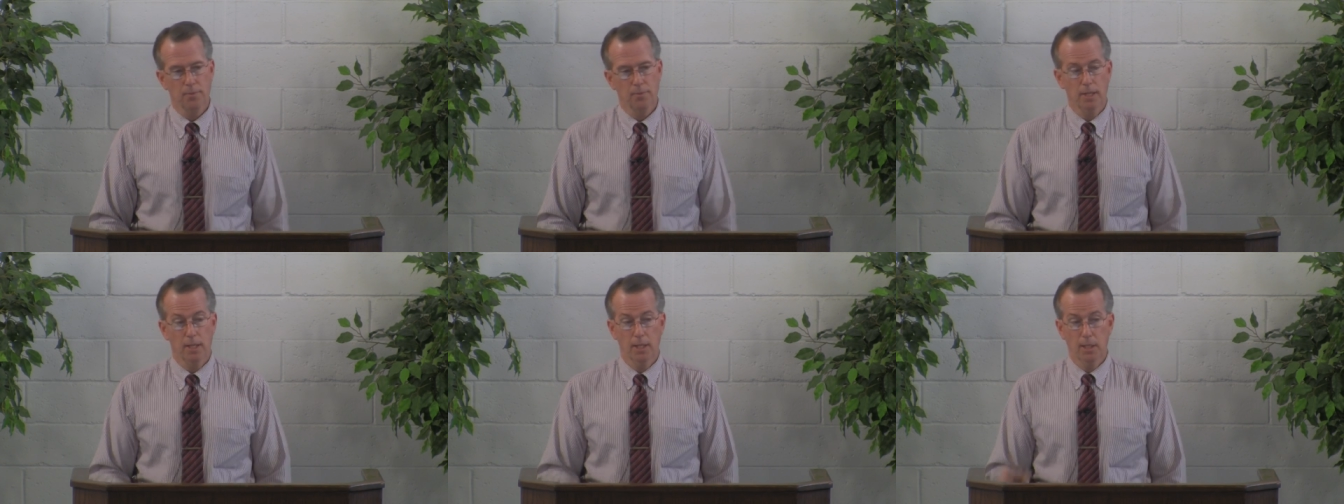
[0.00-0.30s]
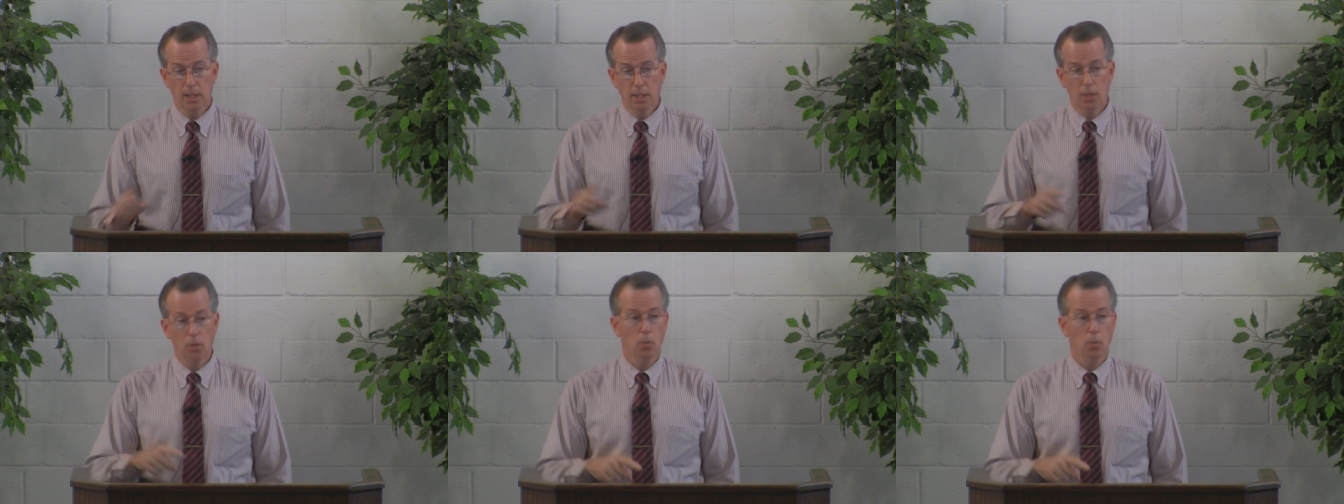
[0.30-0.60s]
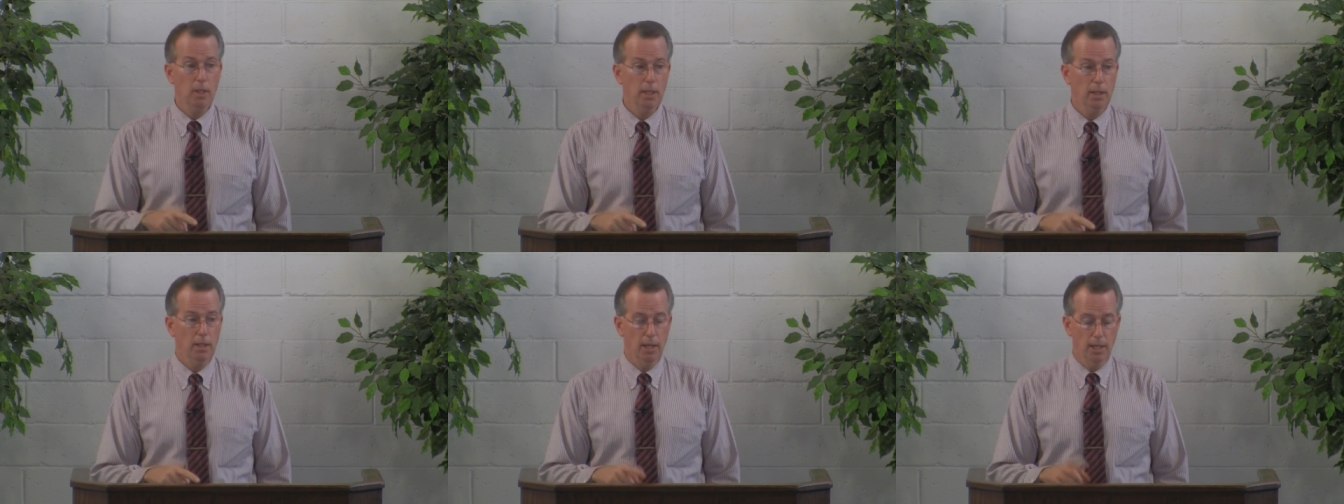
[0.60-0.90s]
Now, you need to
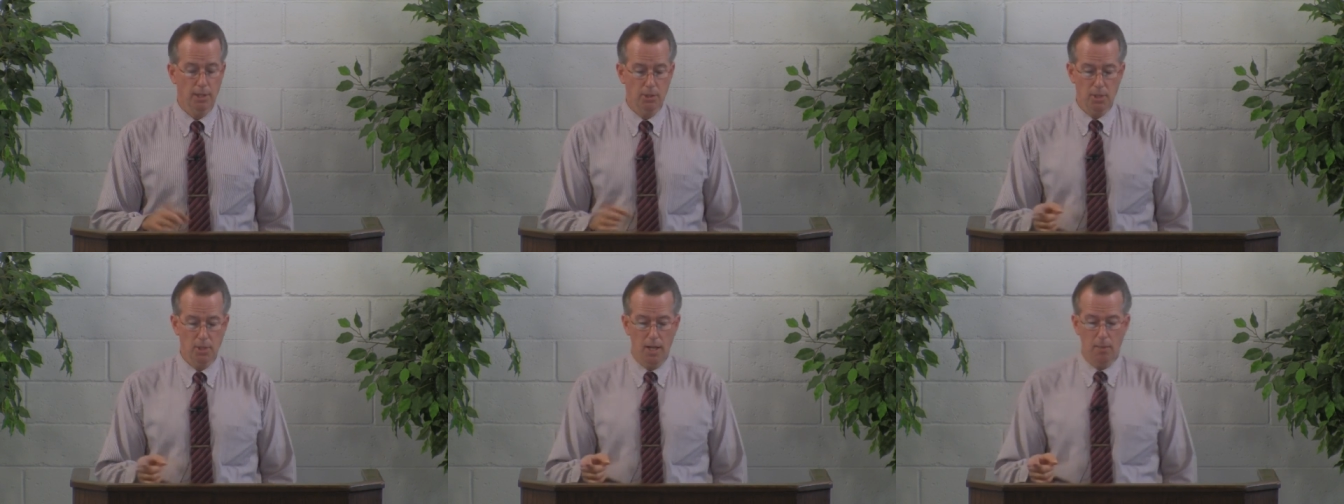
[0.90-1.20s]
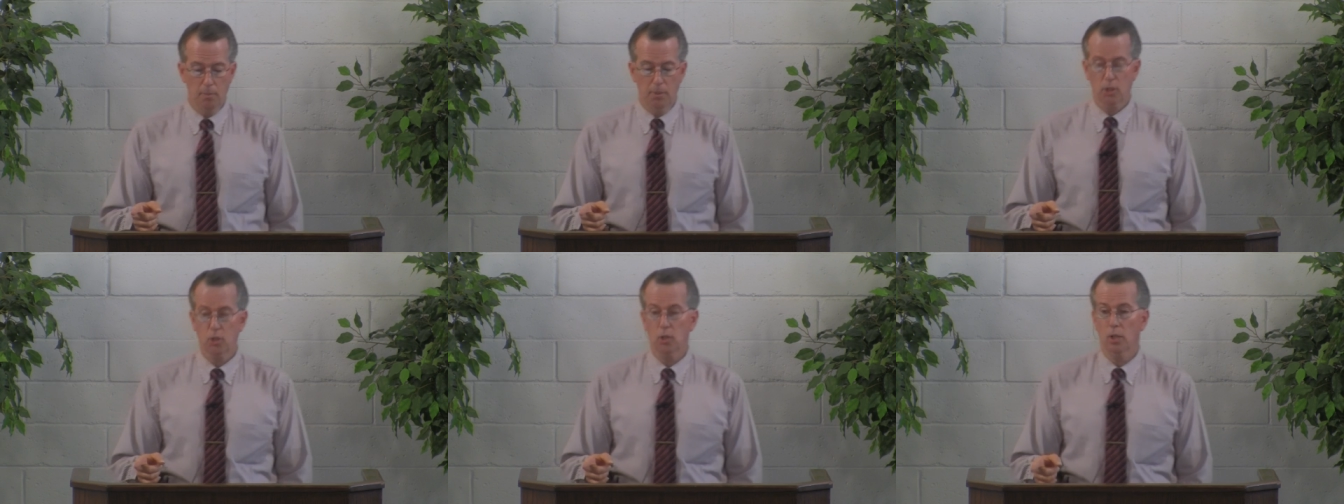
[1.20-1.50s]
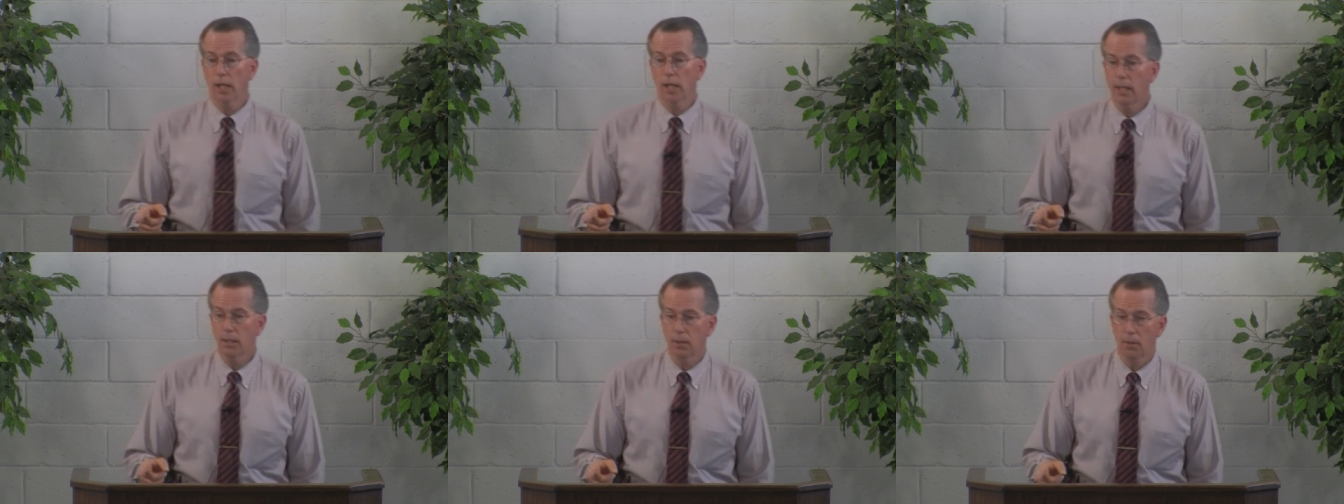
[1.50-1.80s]
realize not much
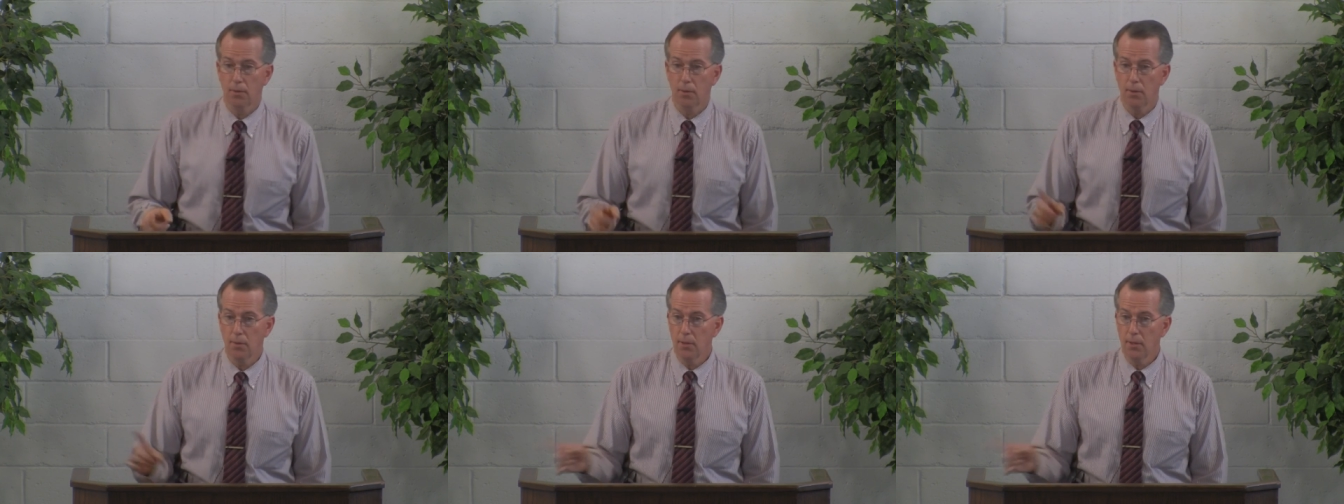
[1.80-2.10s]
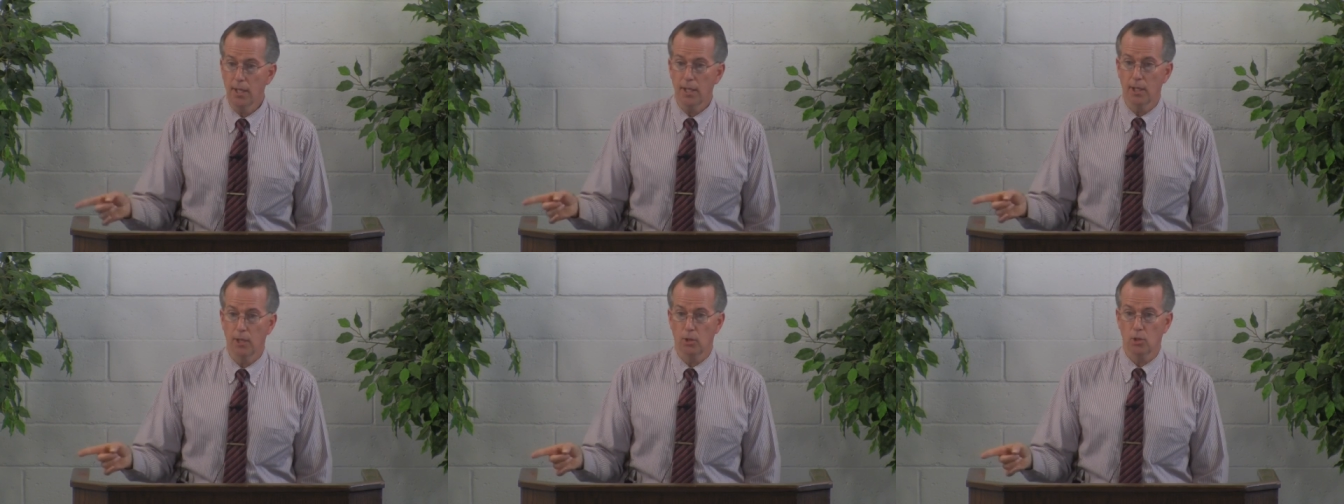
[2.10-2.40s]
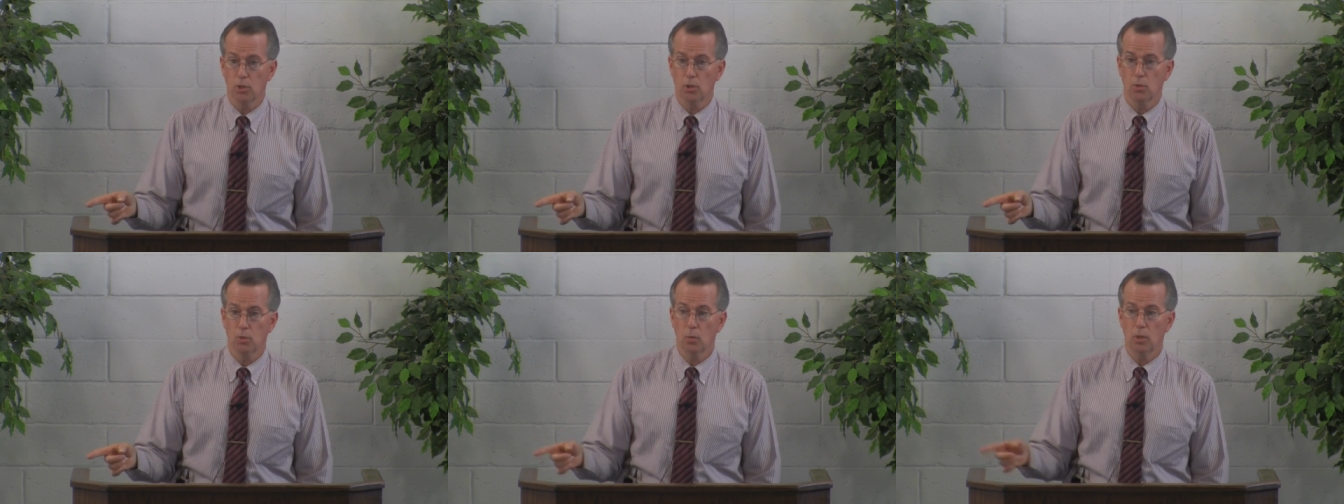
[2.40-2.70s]
later than
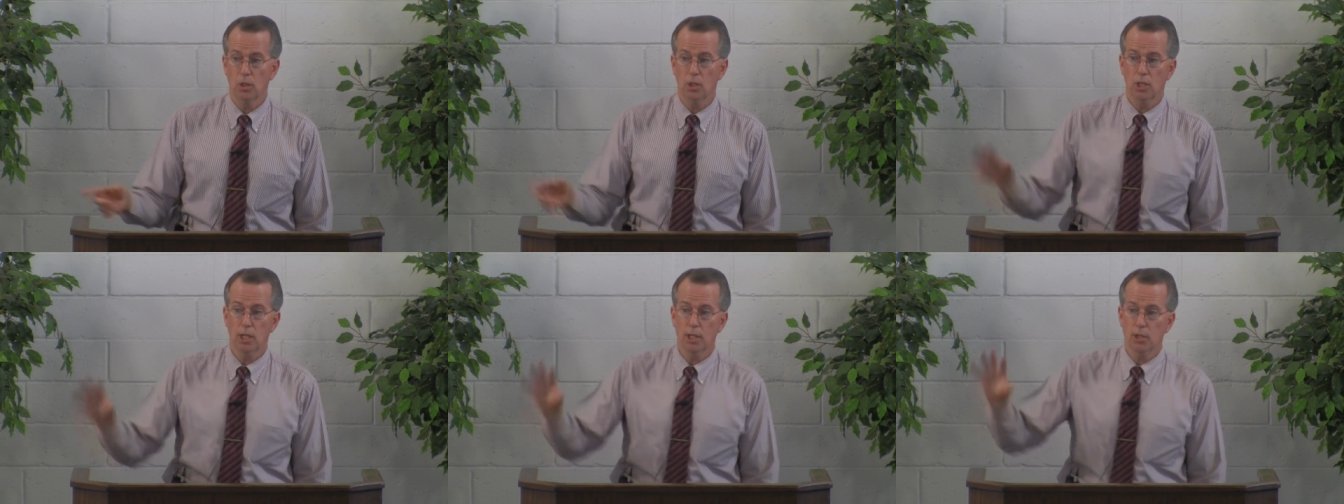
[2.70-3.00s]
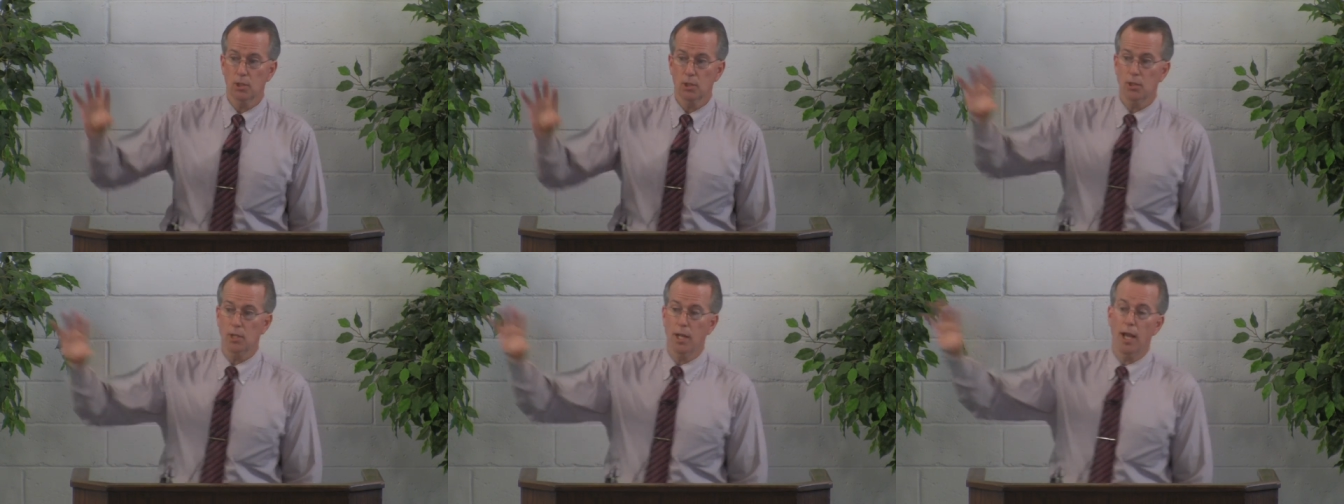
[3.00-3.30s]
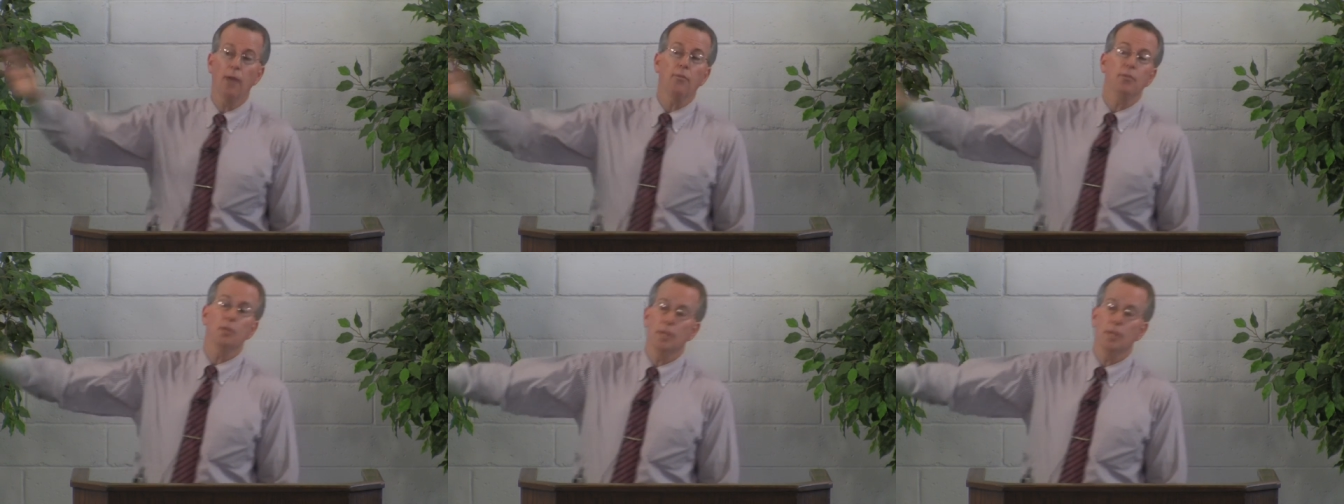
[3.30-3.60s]
this, when Jesus,
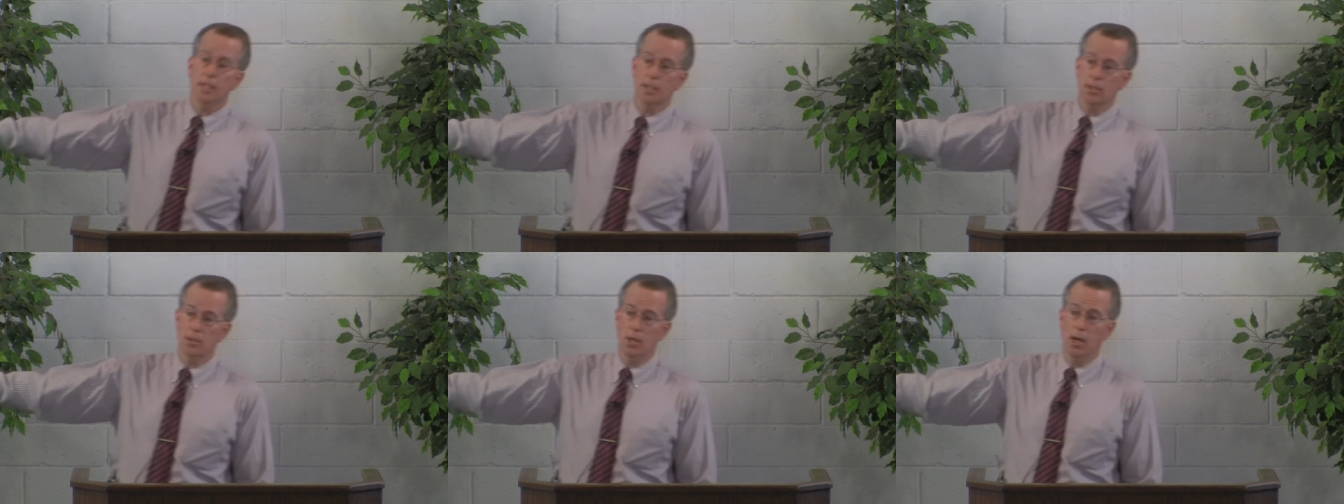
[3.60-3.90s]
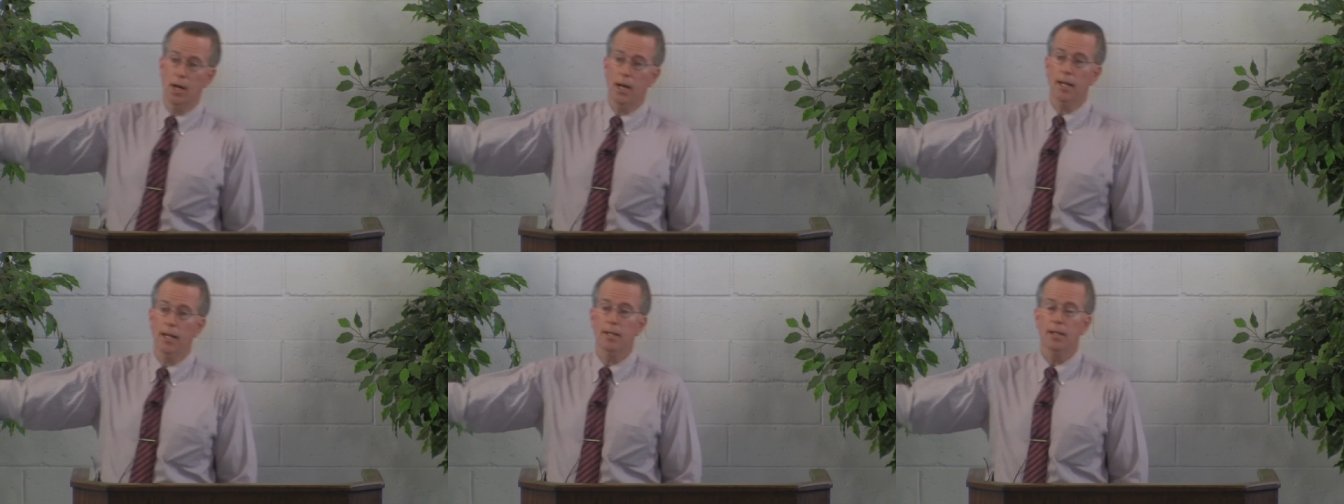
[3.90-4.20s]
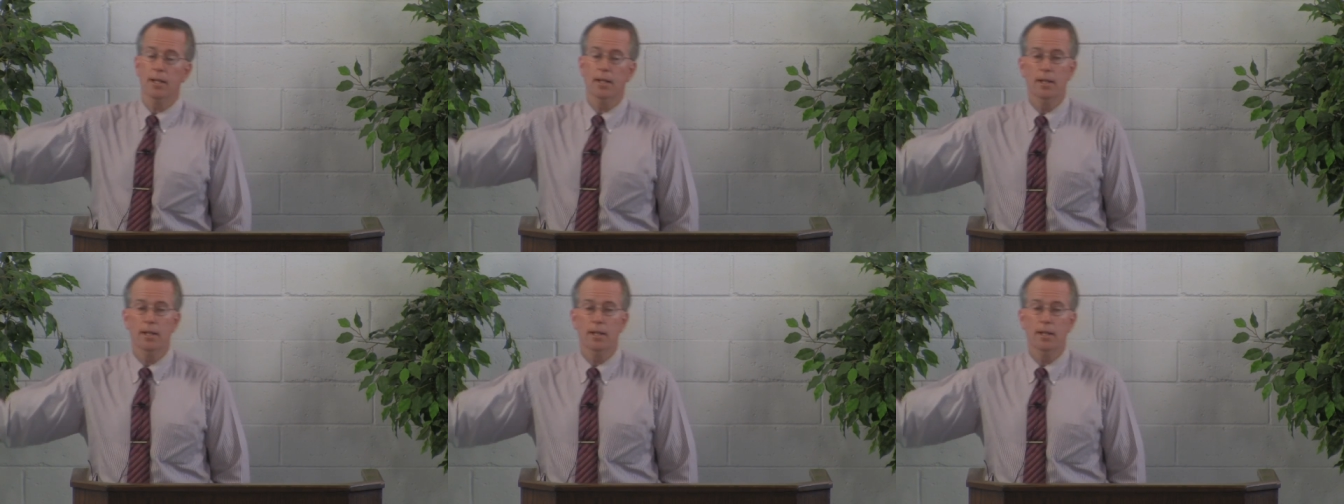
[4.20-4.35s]
after he had died,